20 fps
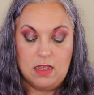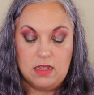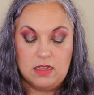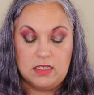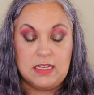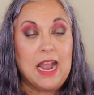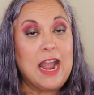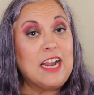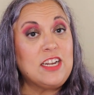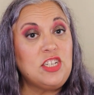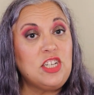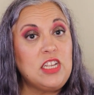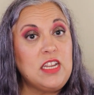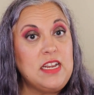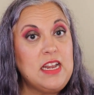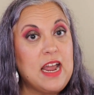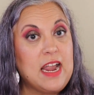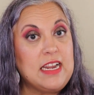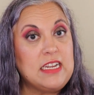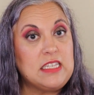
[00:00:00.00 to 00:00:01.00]
It's actually
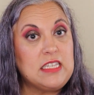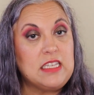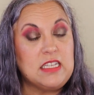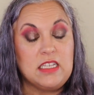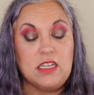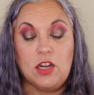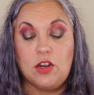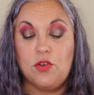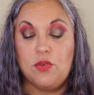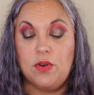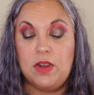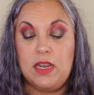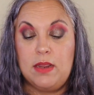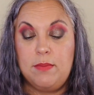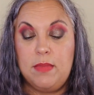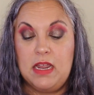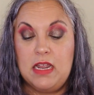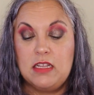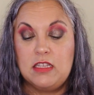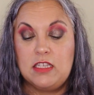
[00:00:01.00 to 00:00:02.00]
nice and
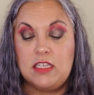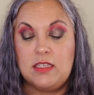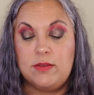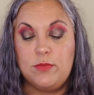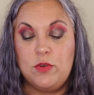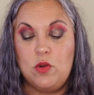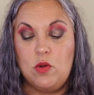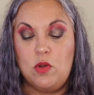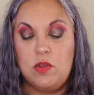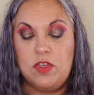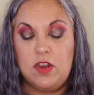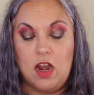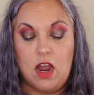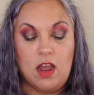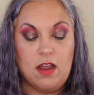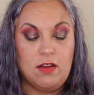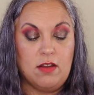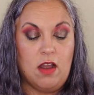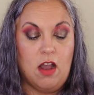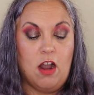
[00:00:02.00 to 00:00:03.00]
creamy and smooth,
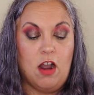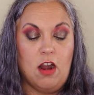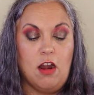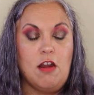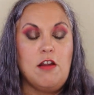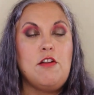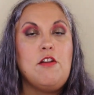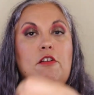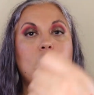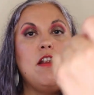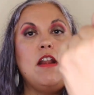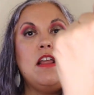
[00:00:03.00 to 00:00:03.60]
not hard or